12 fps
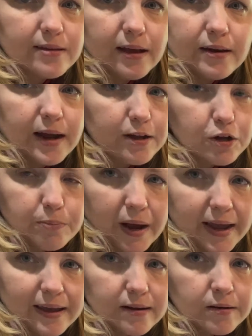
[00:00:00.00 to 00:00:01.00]
and I could buy
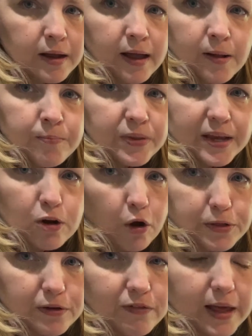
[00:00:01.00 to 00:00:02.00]
it in
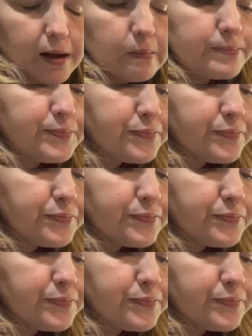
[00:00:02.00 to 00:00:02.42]
all of them.